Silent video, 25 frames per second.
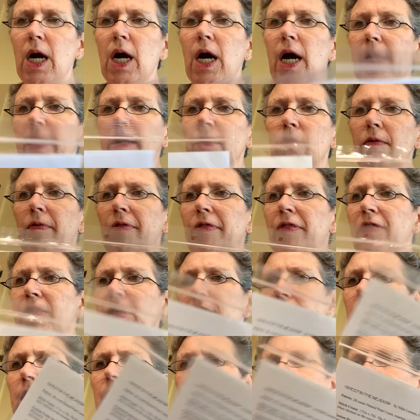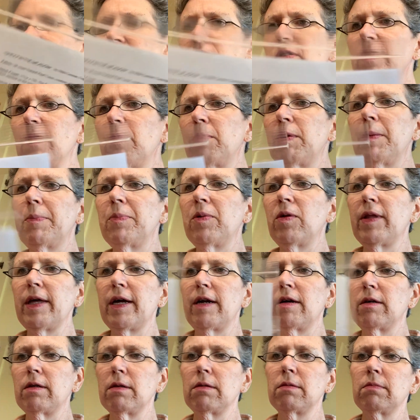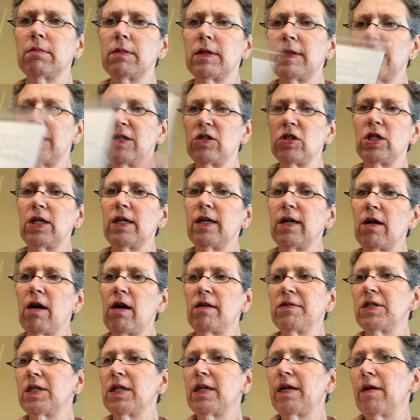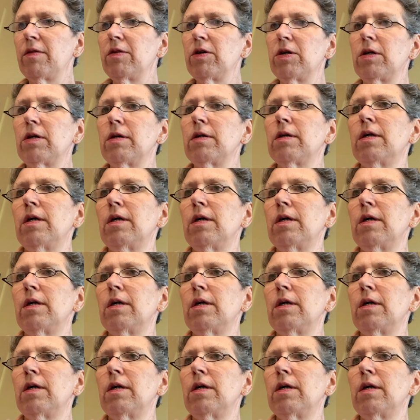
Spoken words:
I don't think most of the people that are stitching it all together